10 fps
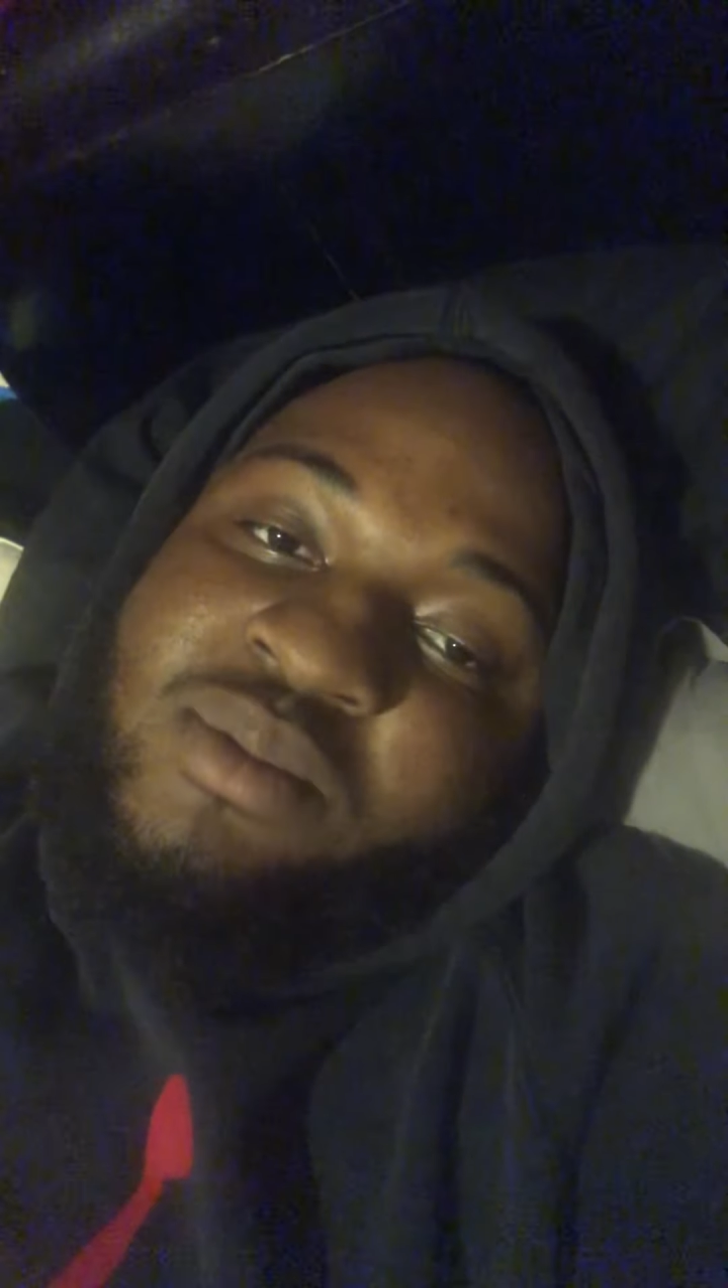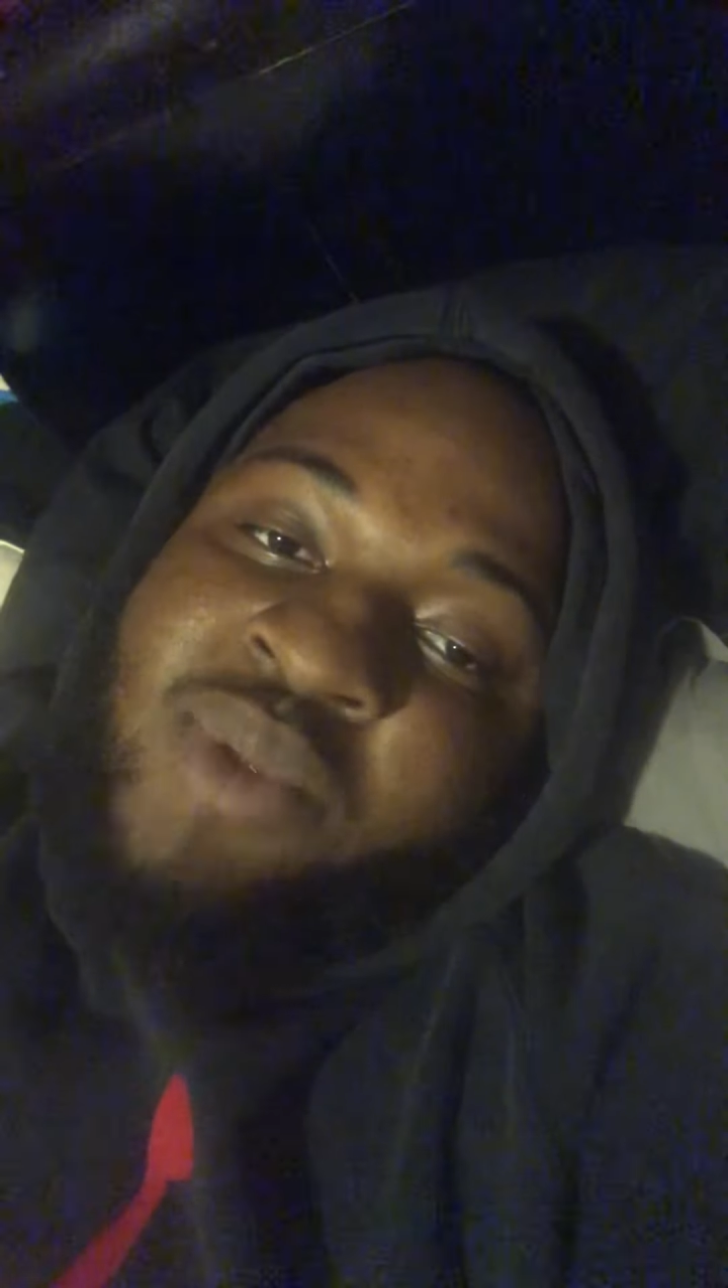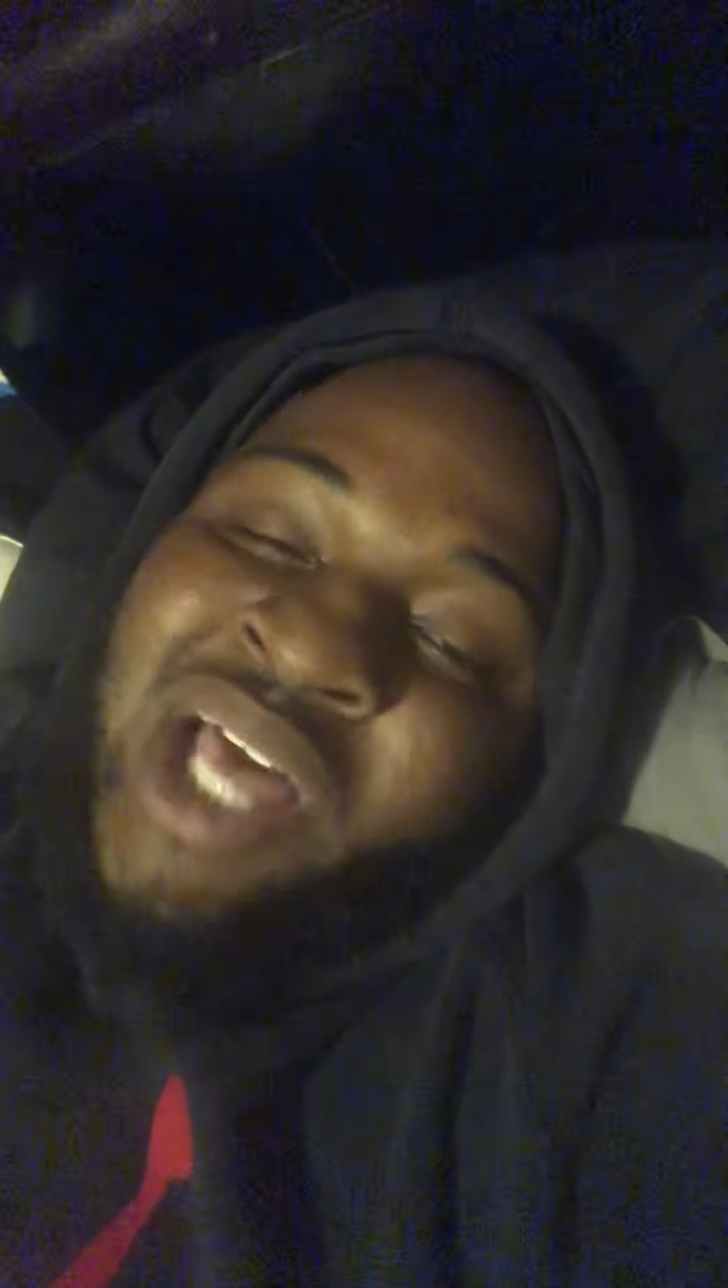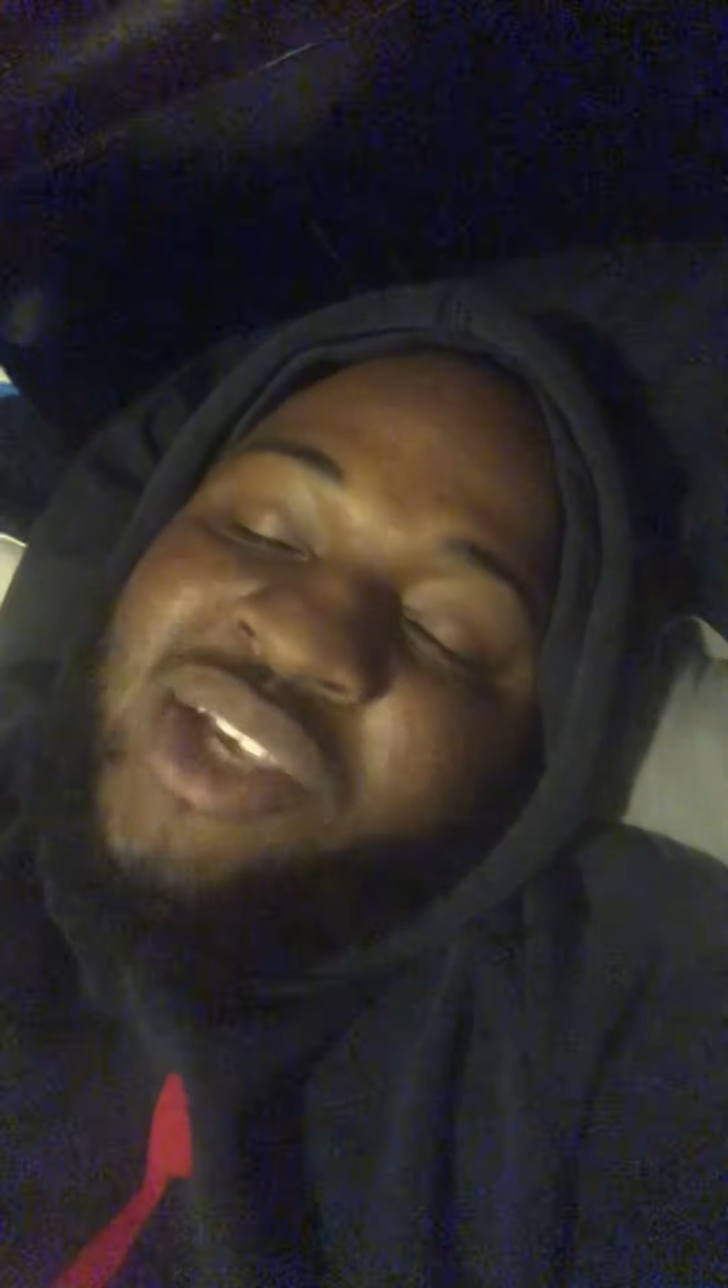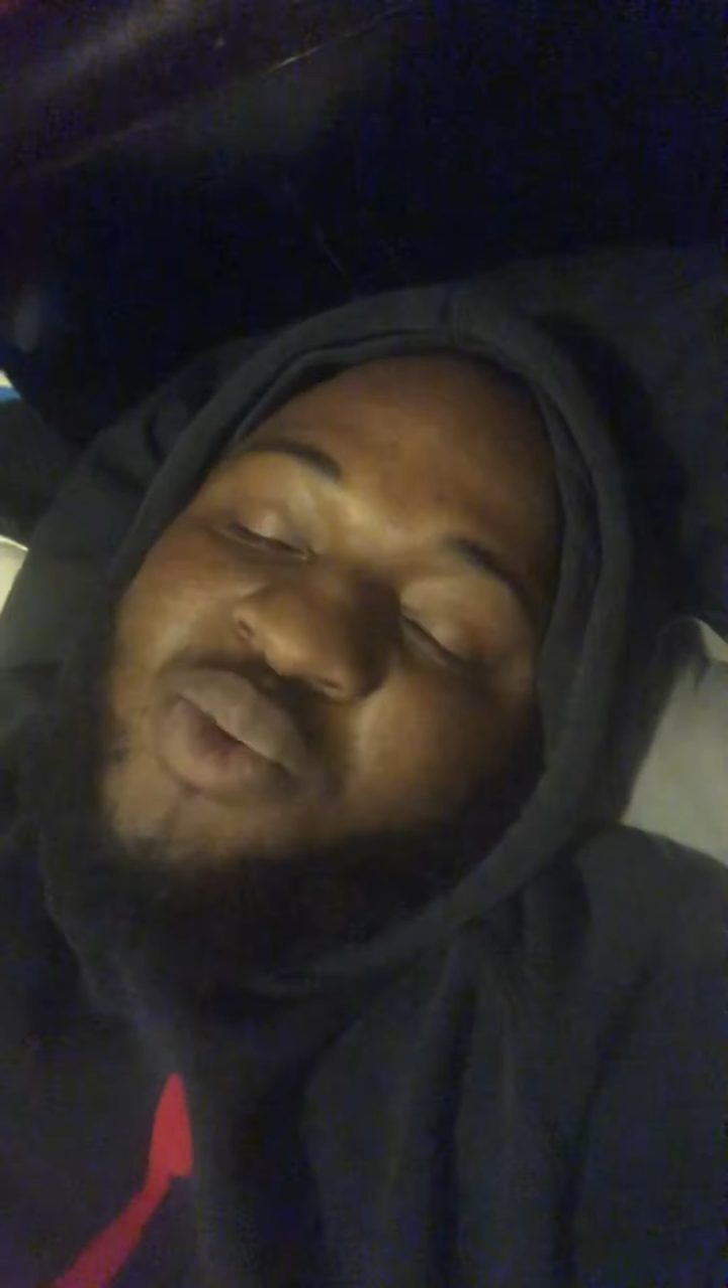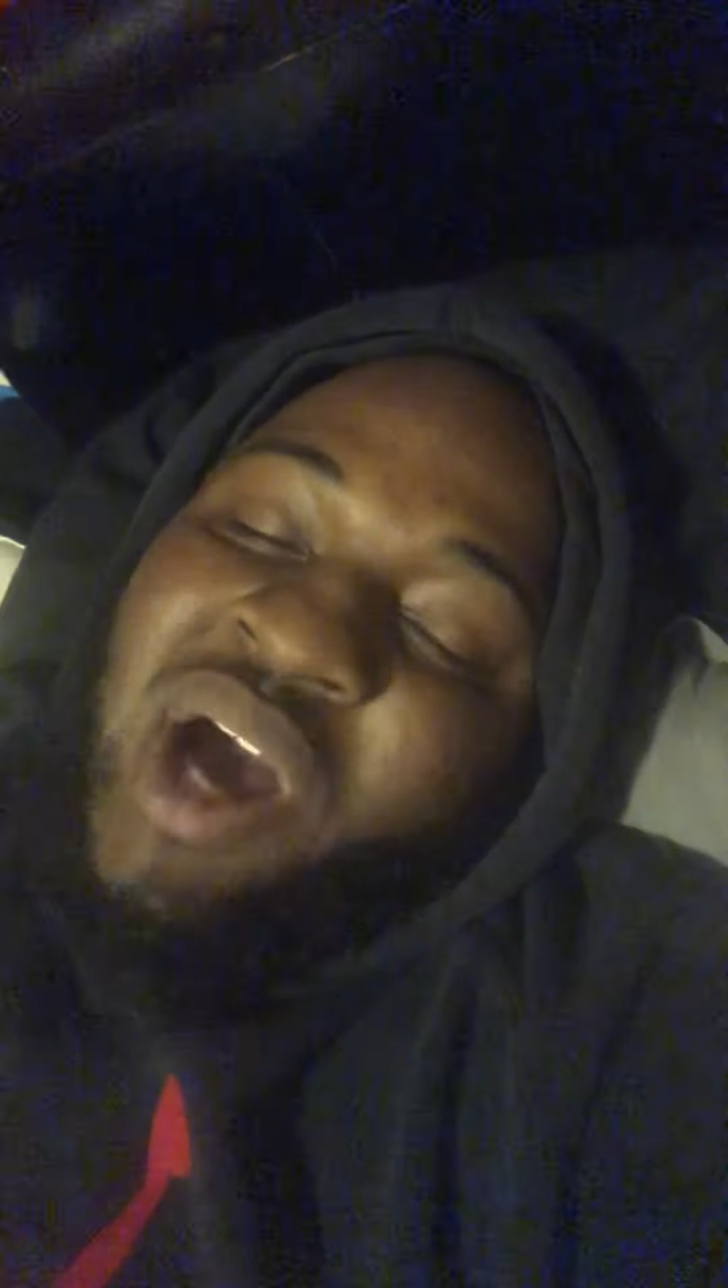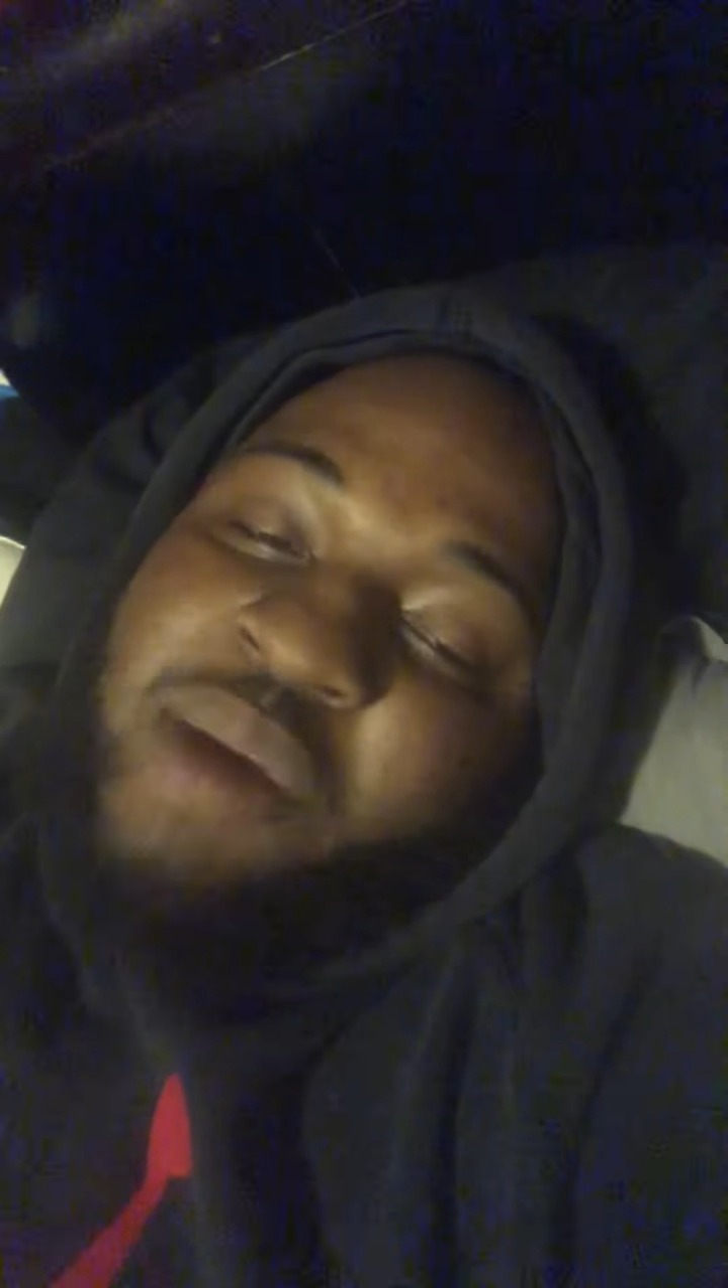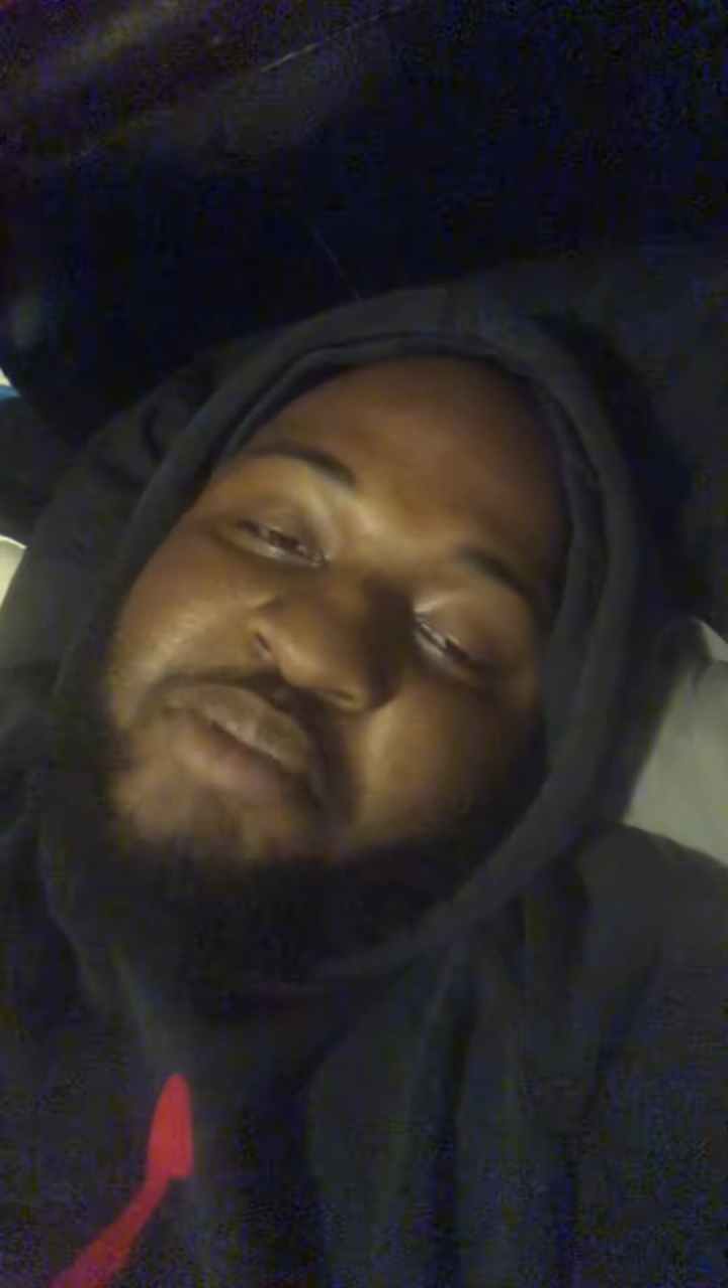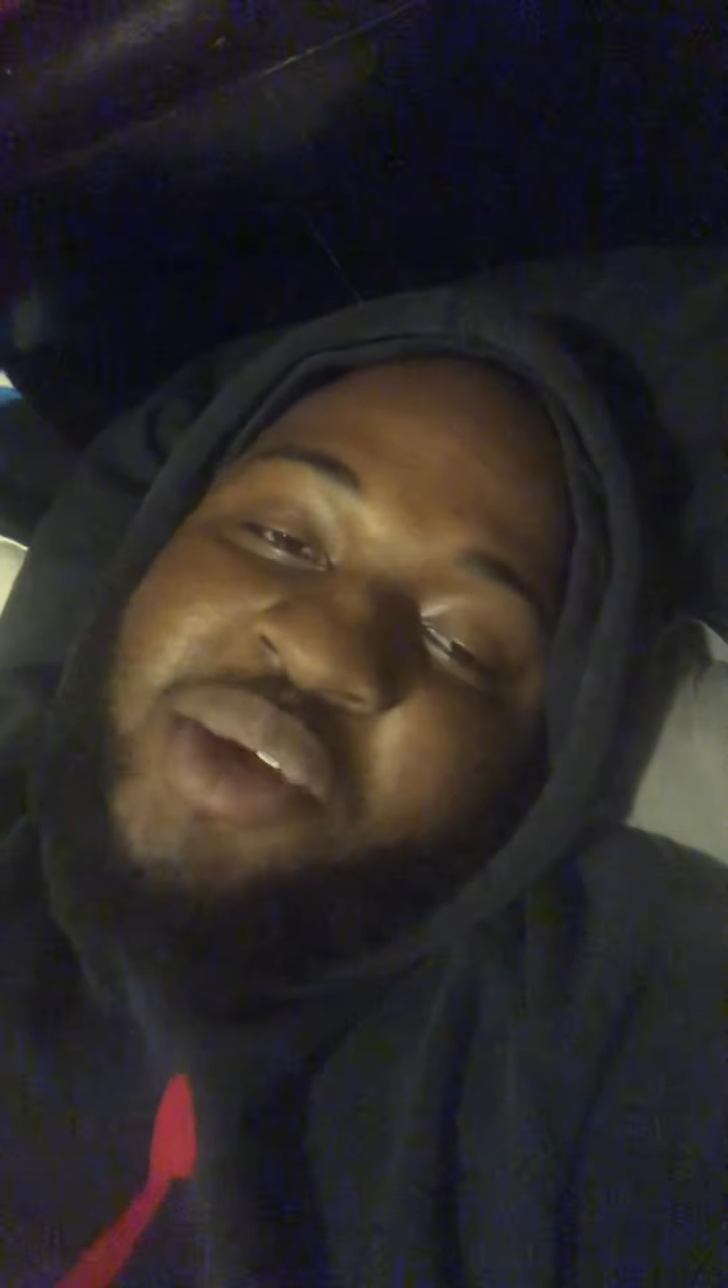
You got